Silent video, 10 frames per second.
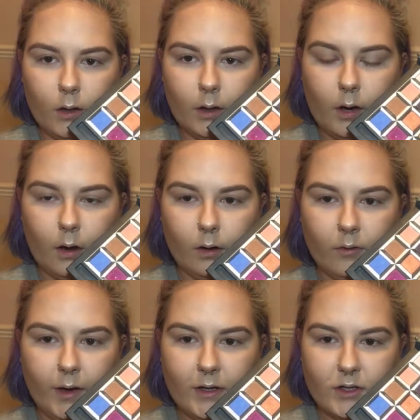the colour
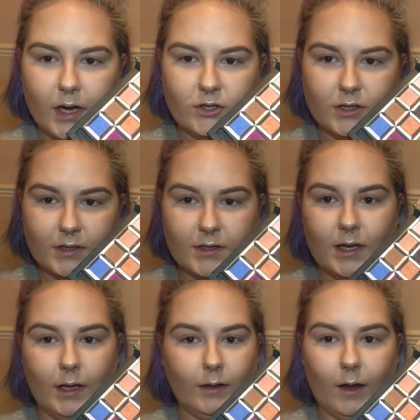range, like, as you can
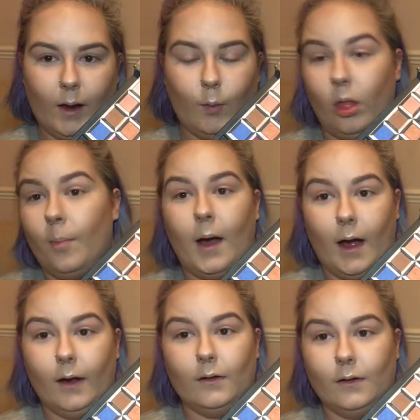see, like, I'm on the
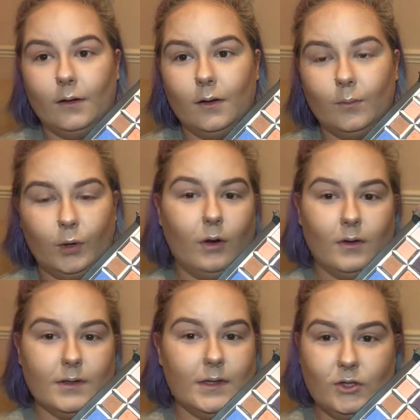pan
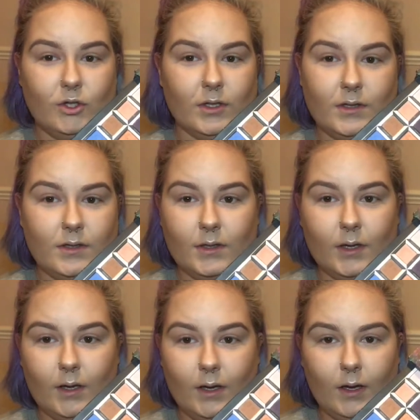because it's just
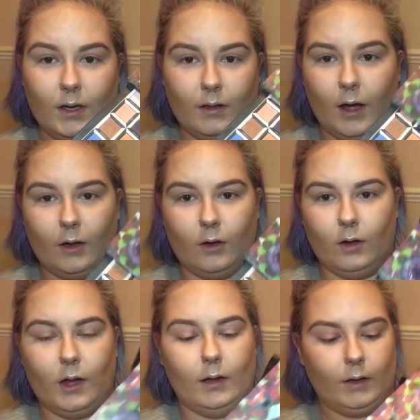that
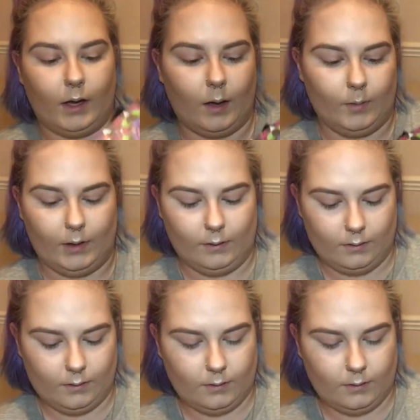good. And, like, I mean,